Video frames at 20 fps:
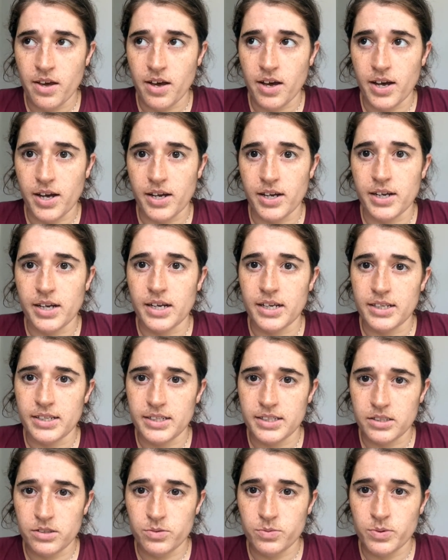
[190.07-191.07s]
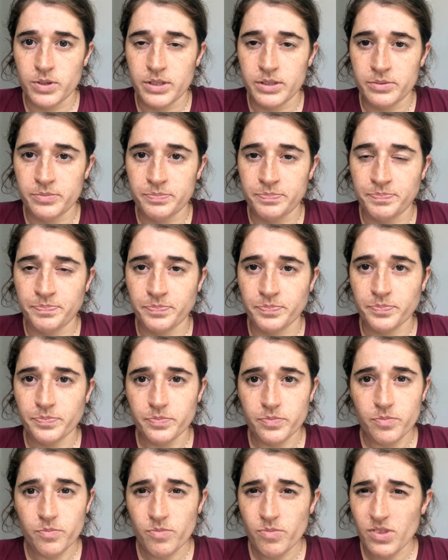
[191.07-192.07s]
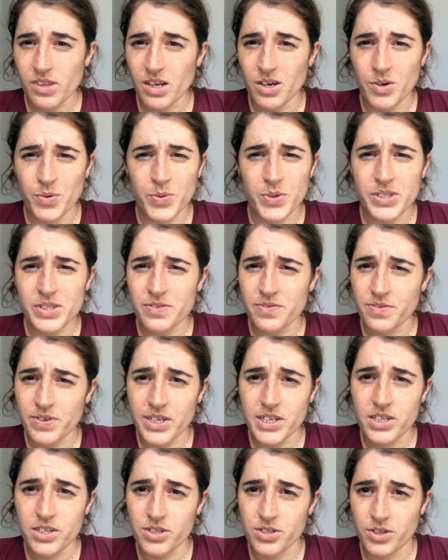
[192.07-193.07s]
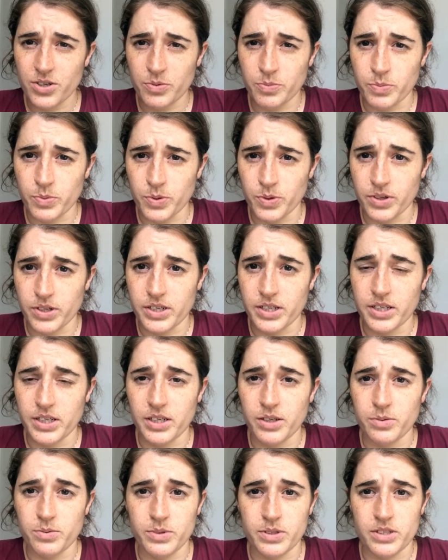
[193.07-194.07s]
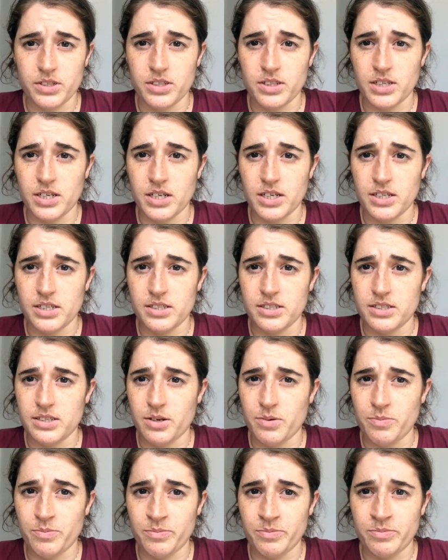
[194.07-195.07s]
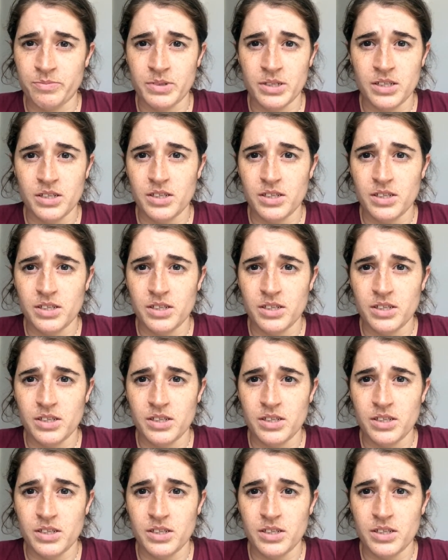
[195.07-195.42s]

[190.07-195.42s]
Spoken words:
and this one was a very short book. It was some